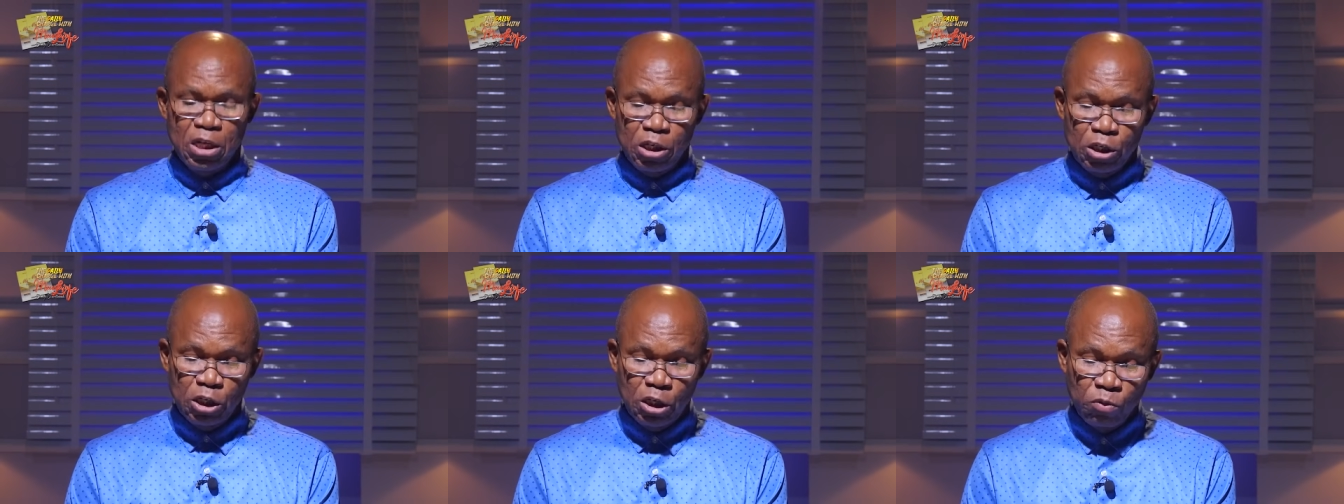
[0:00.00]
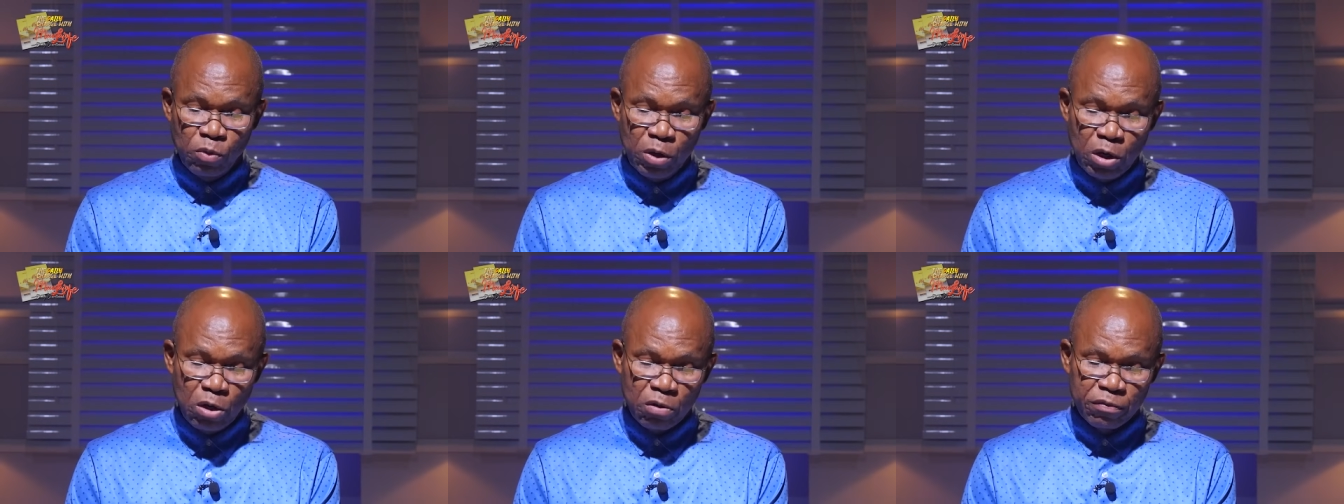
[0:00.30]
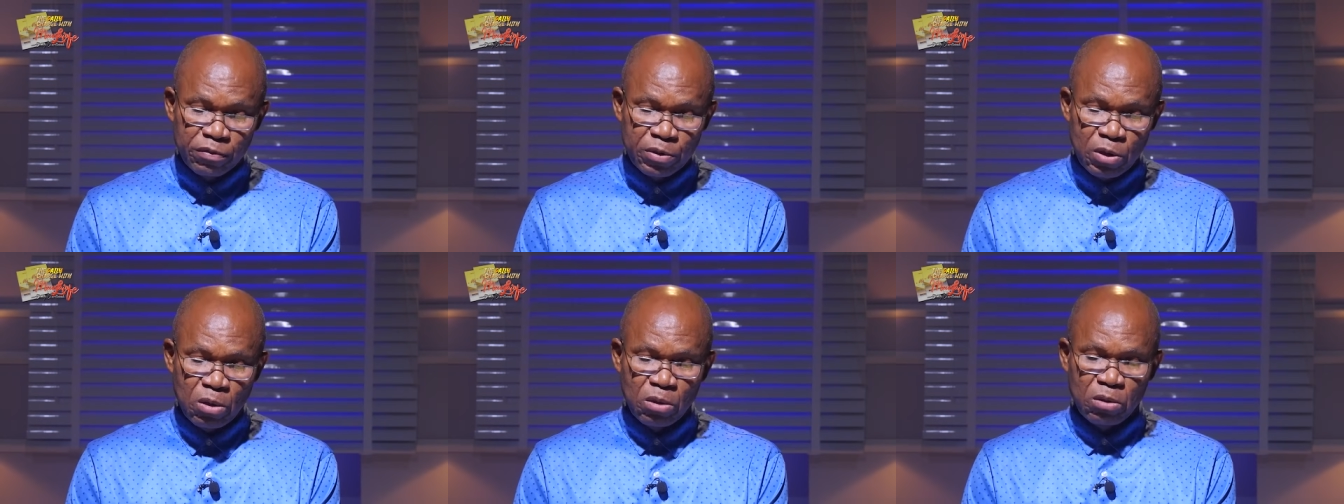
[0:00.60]
The will
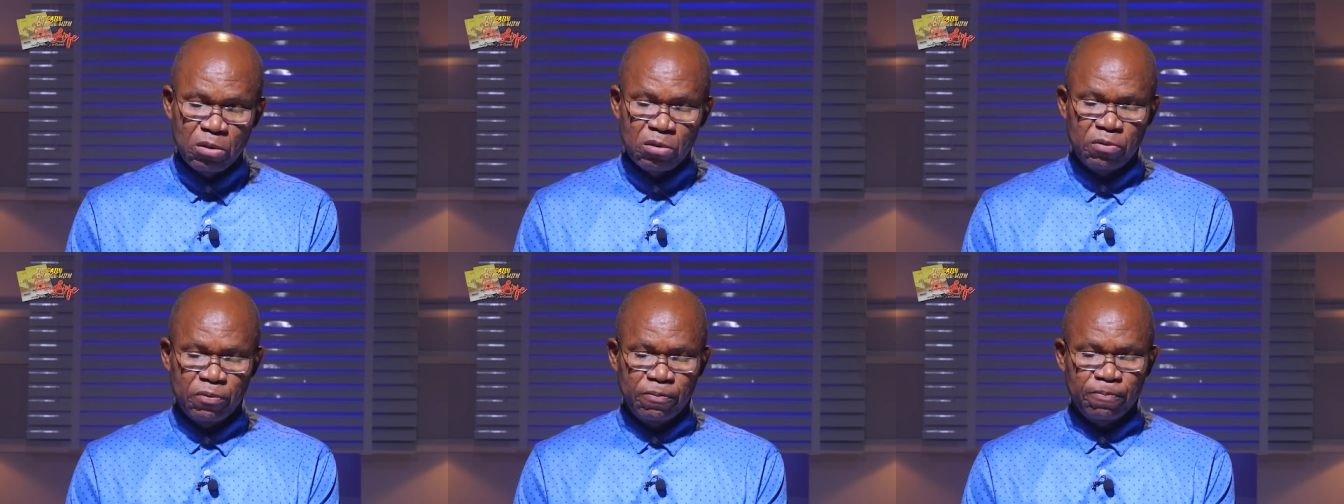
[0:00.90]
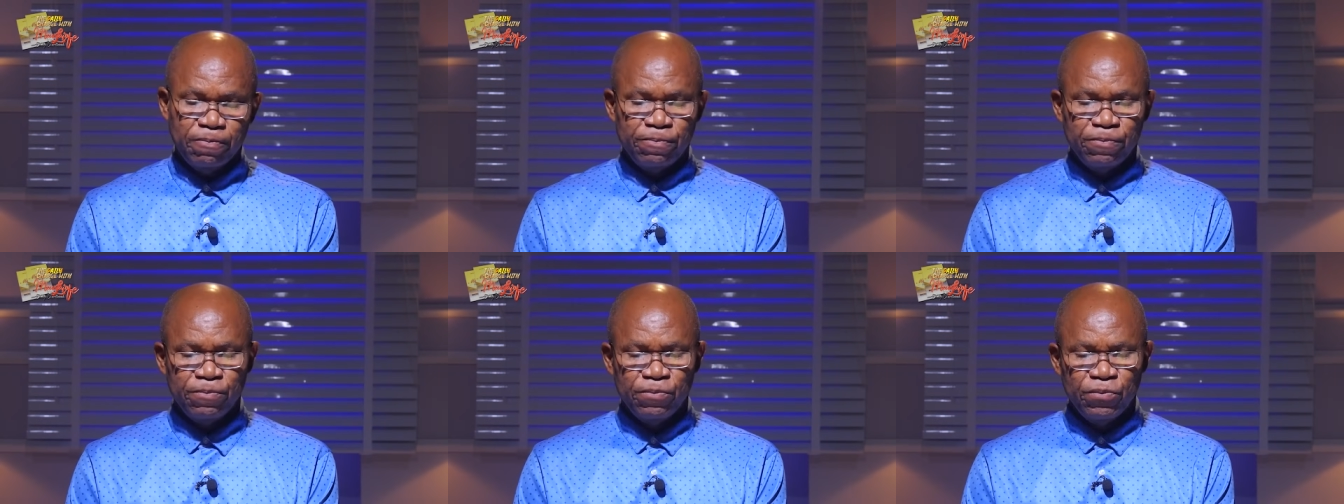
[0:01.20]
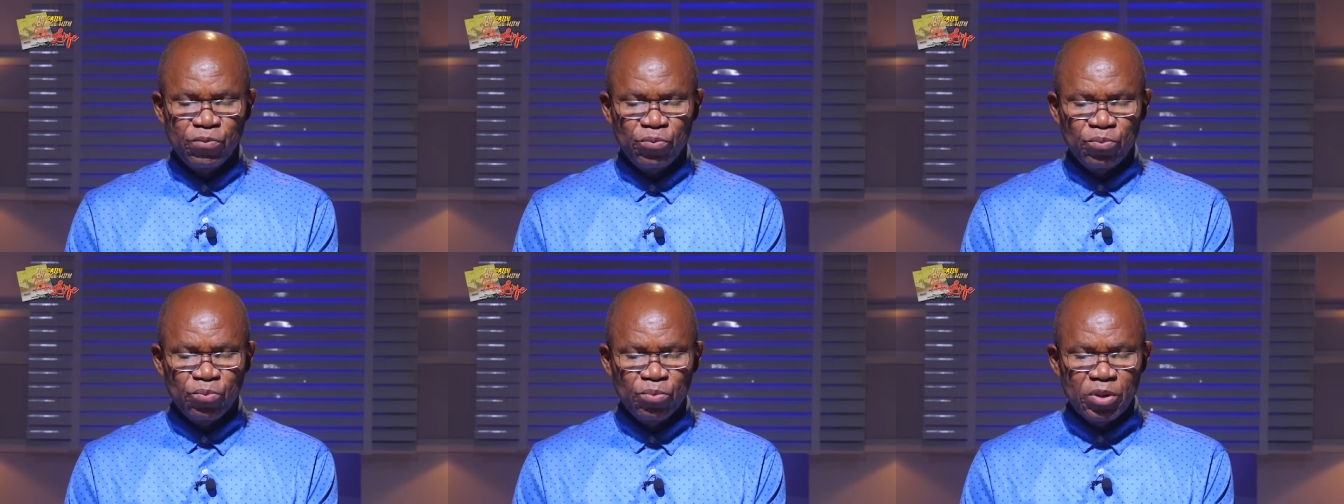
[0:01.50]
of God
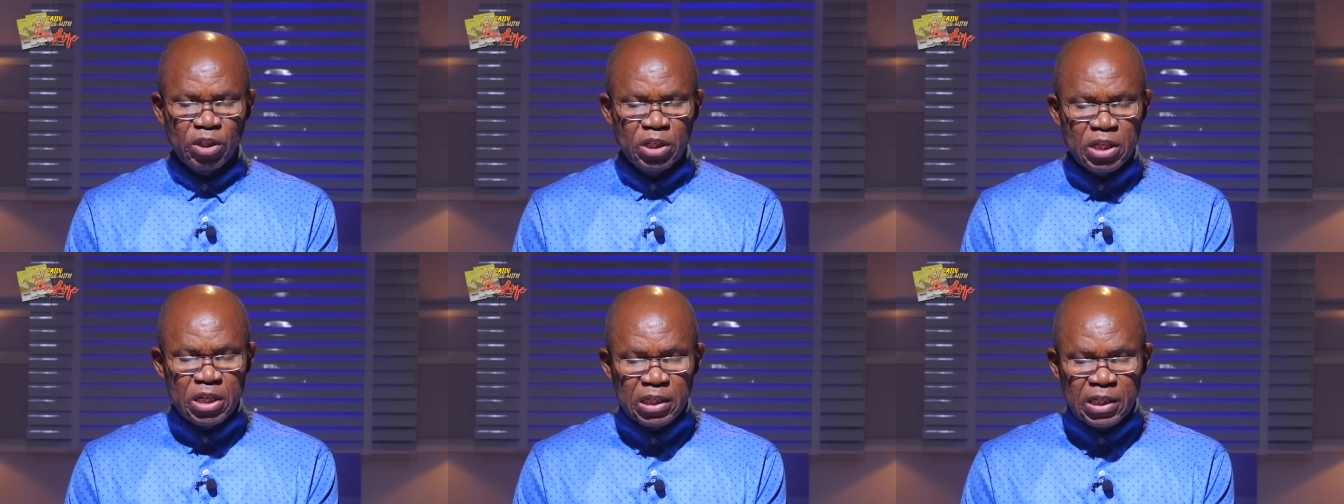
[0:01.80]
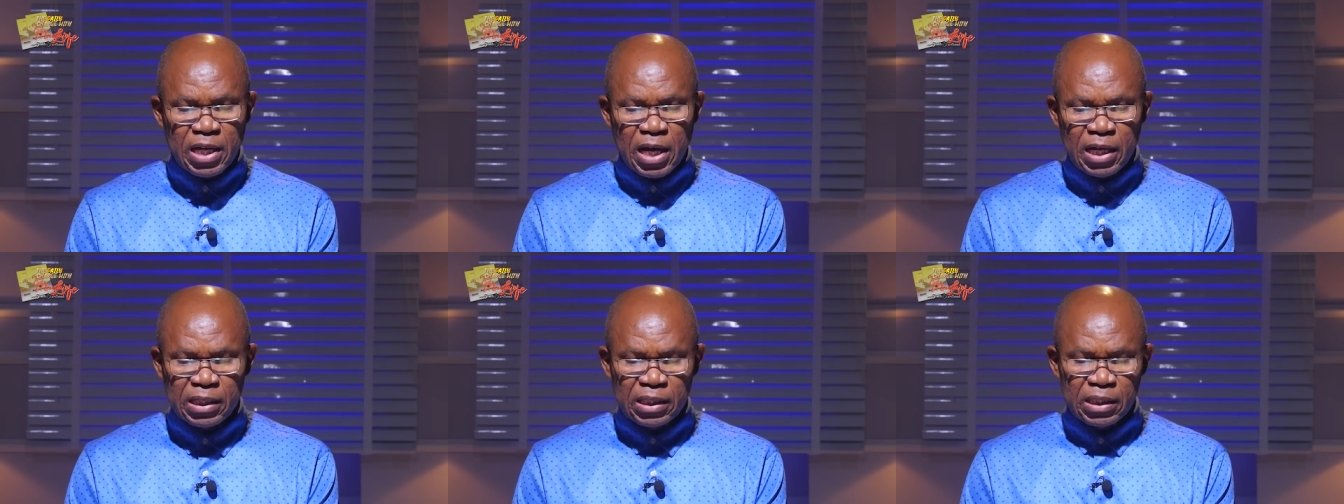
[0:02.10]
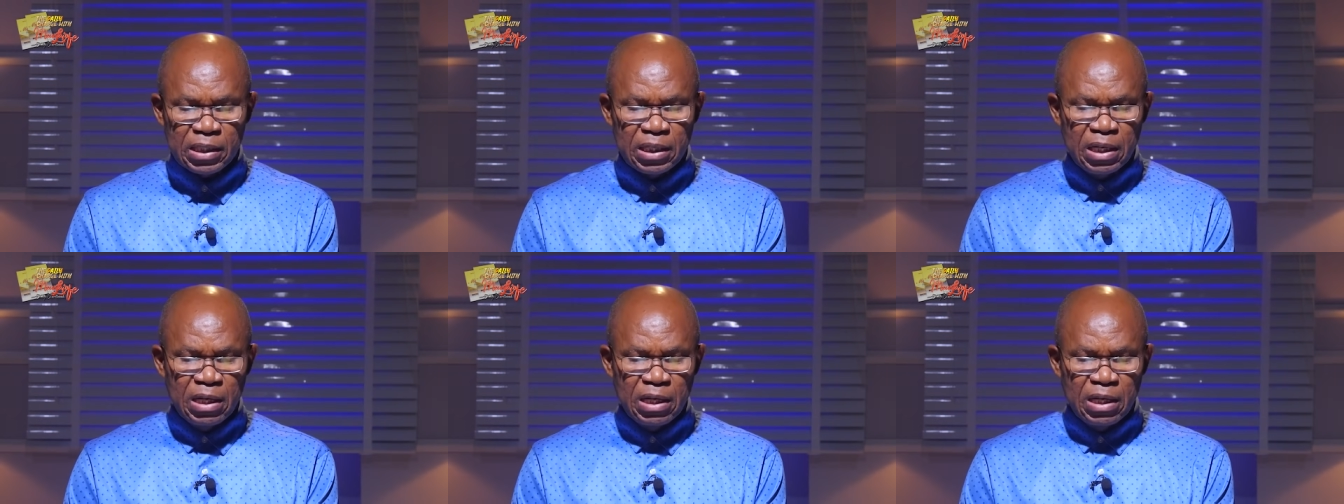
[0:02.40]
is that